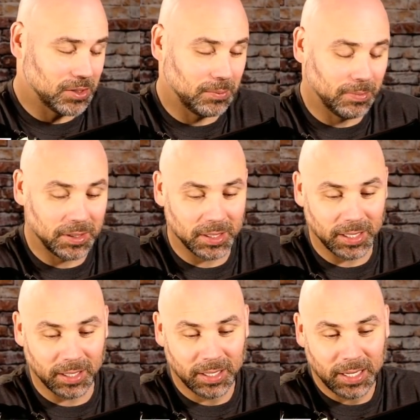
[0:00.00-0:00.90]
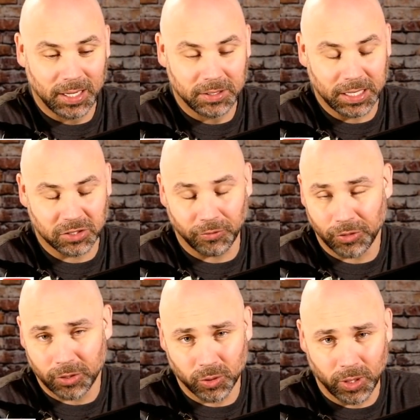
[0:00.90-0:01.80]
But, yeah, so for
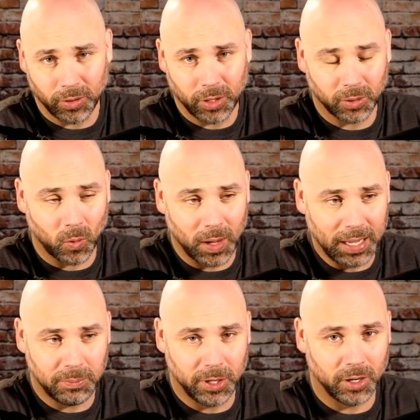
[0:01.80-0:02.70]
those who don't know, the quiet period,